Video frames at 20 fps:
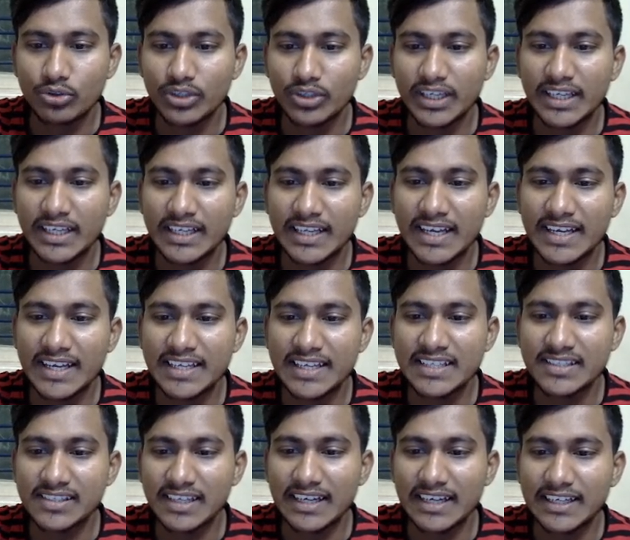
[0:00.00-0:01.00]
area is
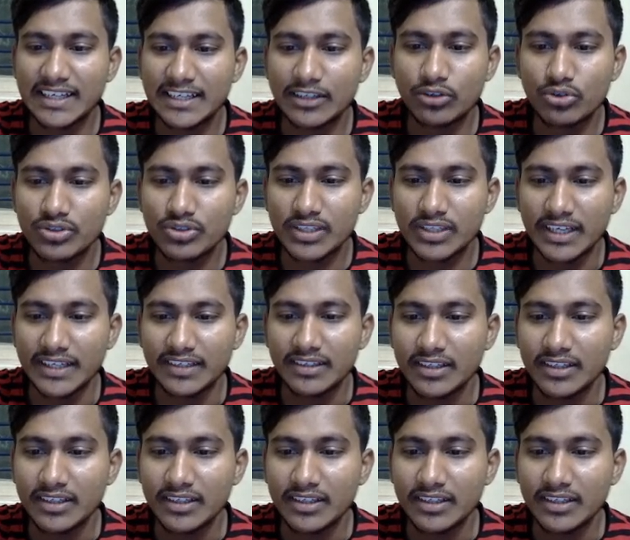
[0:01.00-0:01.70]
side into side.